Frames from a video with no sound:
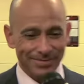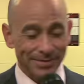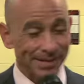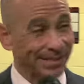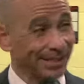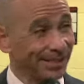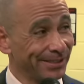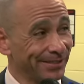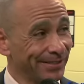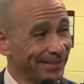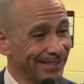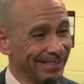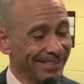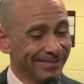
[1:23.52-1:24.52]
Myself?
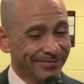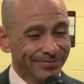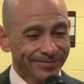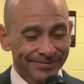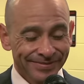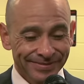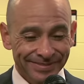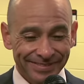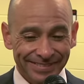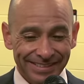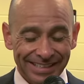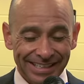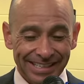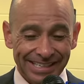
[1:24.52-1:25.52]
Yeah.
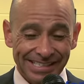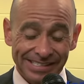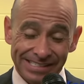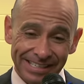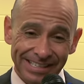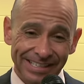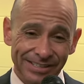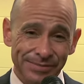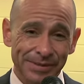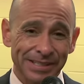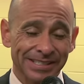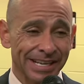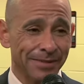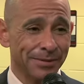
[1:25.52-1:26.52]
Uh, there's been
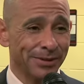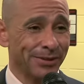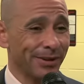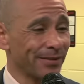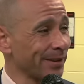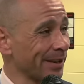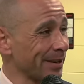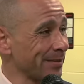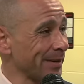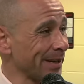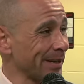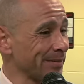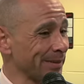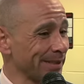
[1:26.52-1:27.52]
a time or two I've thought
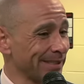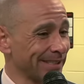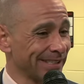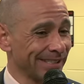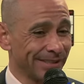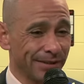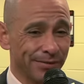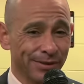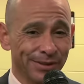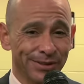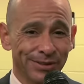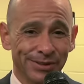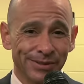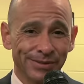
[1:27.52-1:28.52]
about it, but uh, I feel
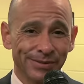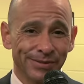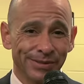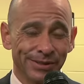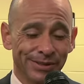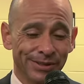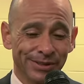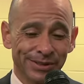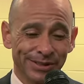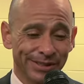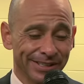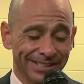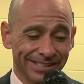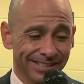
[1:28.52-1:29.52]
too feel too
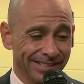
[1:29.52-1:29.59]
good.